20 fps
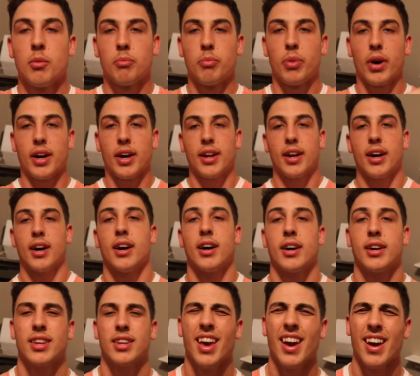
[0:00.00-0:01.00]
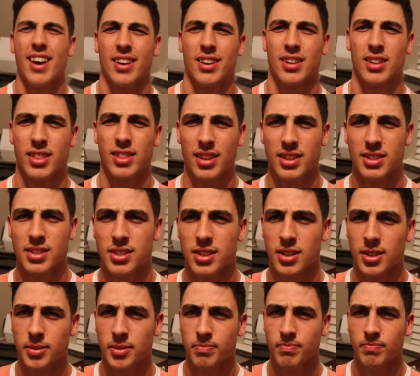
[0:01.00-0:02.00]
But
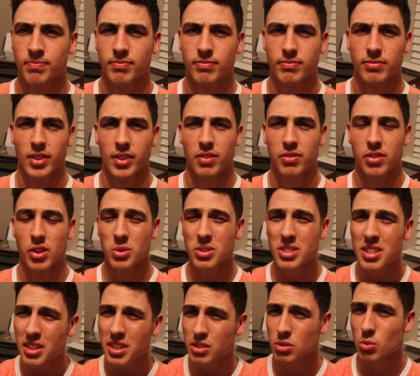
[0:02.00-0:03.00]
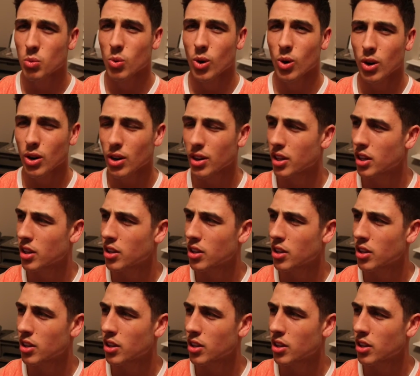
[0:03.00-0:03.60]
if those things work,